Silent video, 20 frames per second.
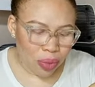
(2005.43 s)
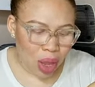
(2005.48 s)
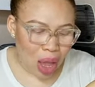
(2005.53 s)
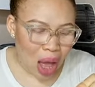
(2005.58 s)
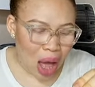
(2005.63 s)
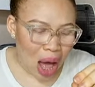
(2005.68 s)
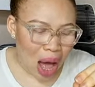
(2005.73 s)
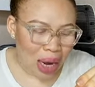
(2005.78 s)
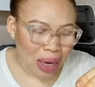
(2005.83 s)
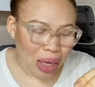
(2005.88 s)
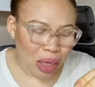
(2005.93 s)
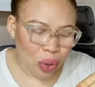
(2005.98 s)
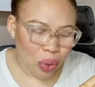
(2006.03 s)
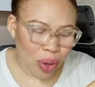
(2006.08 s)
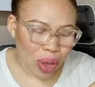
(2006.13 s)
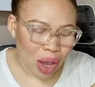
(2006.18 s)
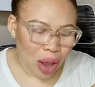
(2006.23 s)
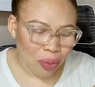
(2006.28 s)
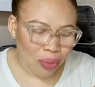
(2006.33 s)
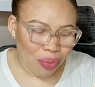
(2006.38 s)

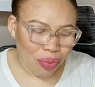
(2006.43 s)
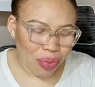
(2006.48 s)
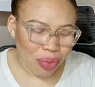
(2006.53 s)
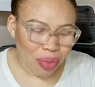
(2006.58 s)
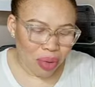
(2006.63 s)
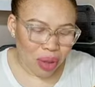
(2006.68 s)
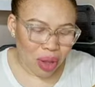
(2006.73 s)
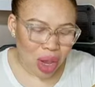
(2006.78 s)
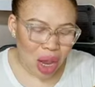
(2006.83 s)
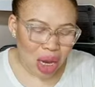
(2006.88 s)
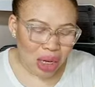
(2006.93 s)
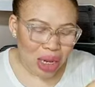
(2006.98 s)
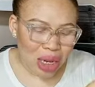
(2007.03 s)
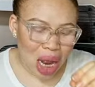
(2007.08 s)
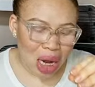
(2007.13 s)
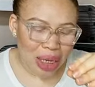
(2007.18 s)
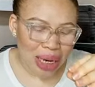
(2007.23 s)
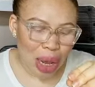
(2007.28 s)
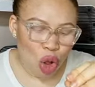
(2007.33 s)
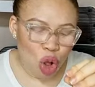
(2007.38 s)
hallelujah,
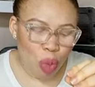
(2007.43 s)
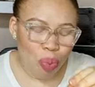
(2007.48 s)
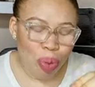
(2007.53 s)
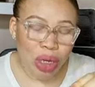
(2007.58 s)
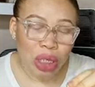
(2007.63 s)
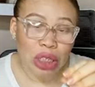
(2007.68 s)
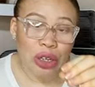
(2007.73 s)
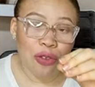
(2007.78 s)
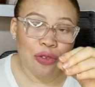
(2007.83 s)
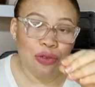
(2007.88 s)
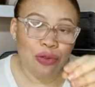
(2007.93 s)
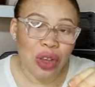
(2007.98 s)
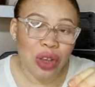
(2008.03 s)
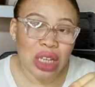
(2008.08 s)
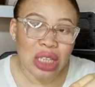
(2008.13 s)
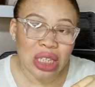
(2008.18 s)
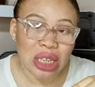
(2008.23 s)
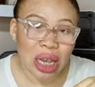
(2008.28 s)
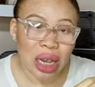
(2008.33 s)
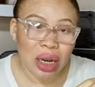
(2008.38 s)
that they will be
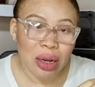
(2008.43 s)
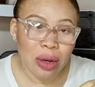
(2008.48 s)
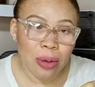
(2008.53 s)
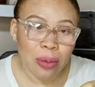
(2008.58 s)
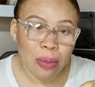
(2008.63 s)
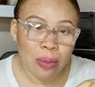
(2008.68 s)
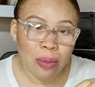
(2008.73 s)
defeated.